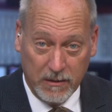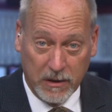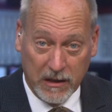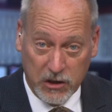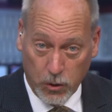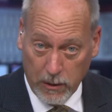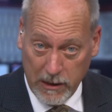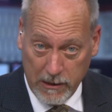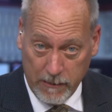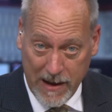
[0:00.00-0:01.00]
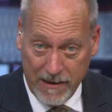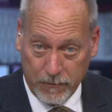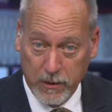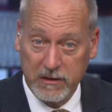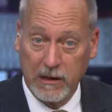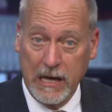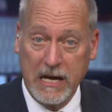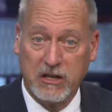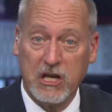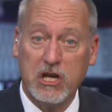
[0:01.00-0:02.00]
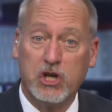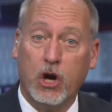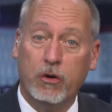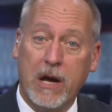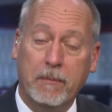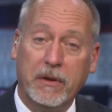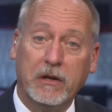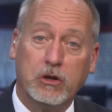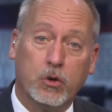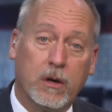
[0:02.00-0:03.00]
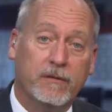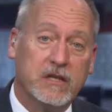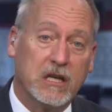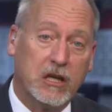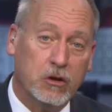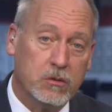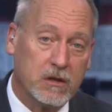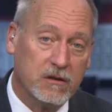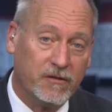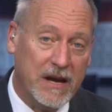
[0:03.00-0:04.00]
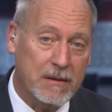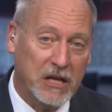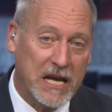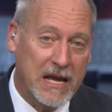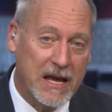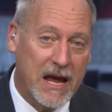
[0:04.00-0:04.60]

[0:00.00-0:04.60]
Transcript: Because shortly thereafter, it's alleged he showed up at the door of his accuser's family